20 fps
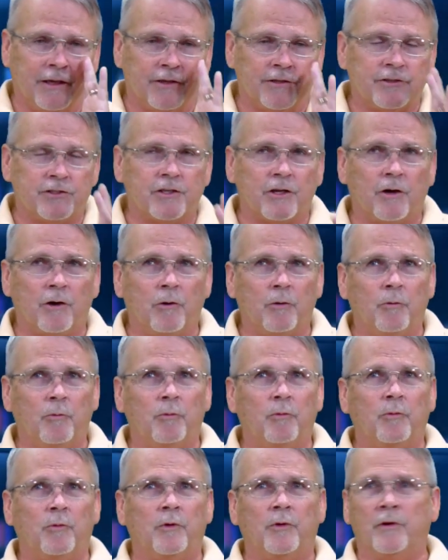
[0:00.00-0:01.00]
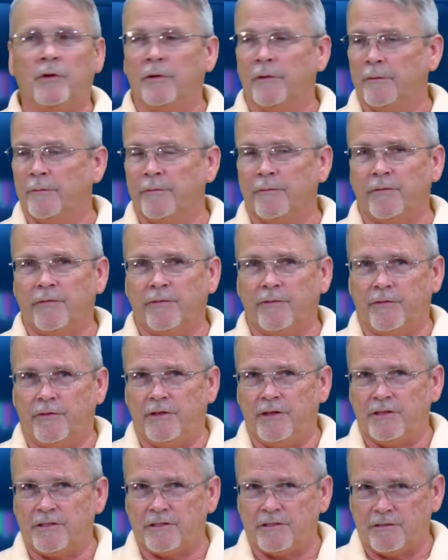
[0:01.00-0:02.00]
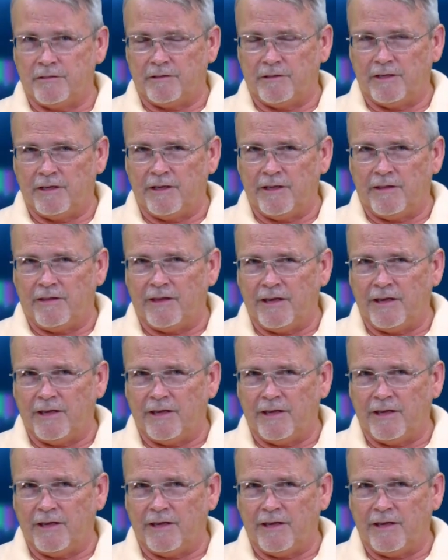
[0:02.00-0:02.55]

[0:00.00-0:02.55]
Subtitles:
So the